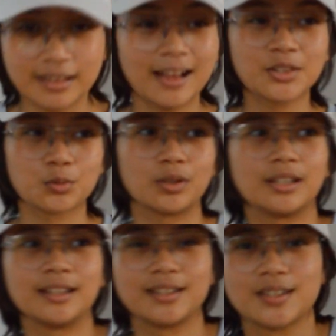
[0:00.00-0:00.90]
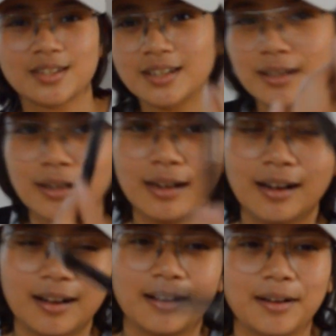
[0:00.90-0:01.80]
the last one is
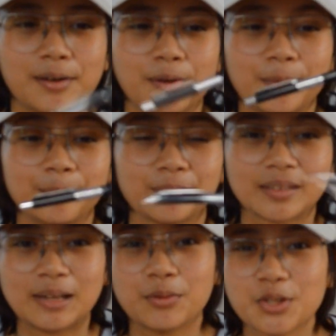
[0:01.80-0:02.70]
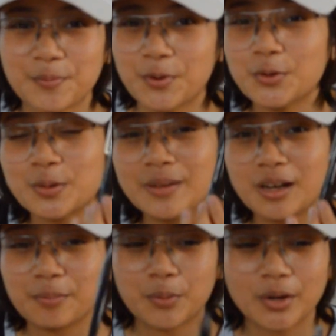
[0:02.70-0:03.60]
it was supposed to be a